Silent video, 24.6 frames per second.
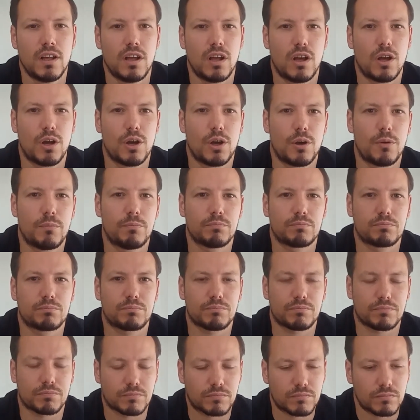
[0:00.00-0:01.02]

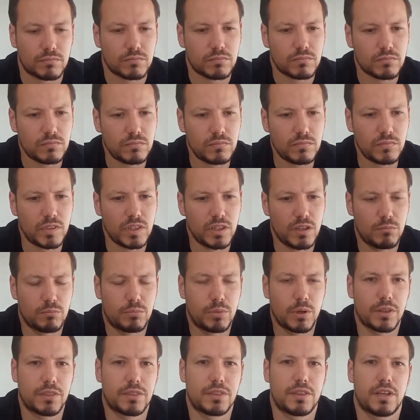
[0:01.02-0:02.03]

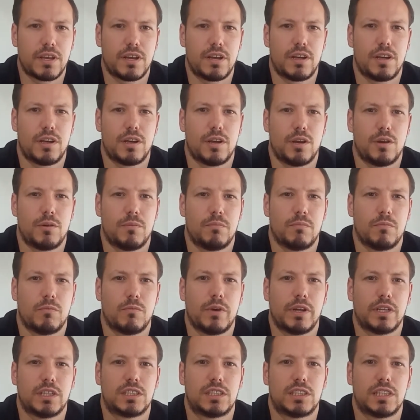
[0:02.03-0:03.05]
But
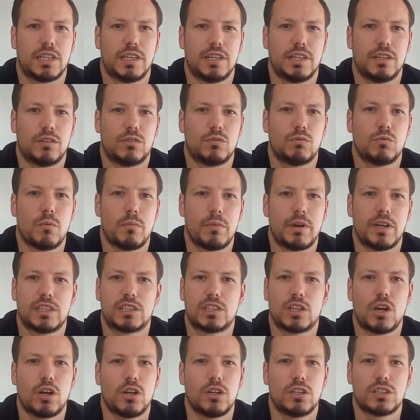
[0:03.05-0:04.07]
went to see 1 Minute
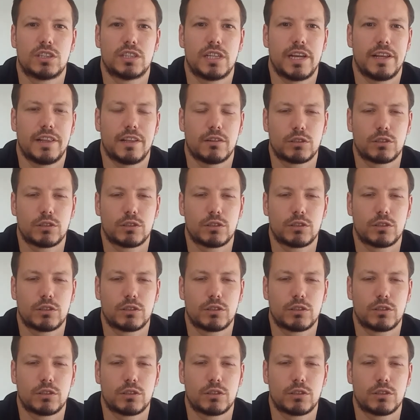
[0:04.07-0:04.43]
Silence there.